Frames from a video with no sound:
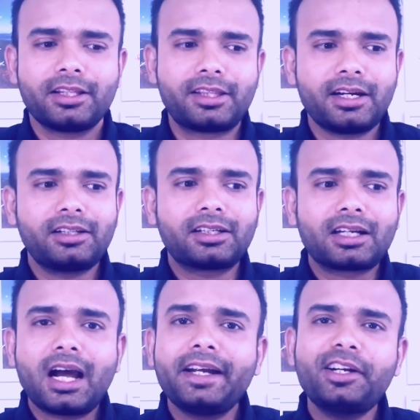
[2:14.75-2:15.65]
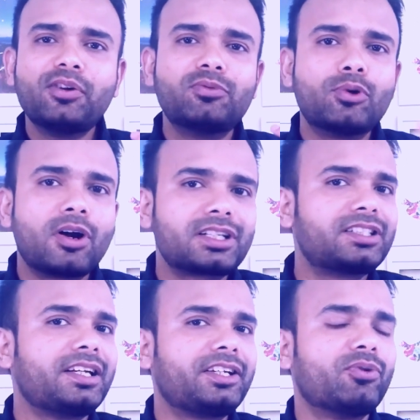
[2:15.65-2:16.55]
that the kind of
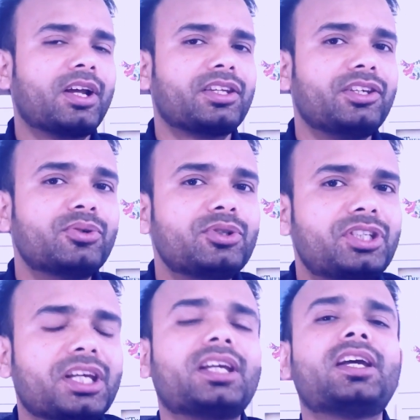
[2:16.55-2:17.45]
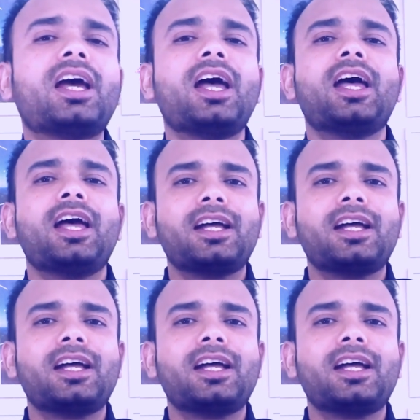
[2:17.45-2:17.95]
words that you are using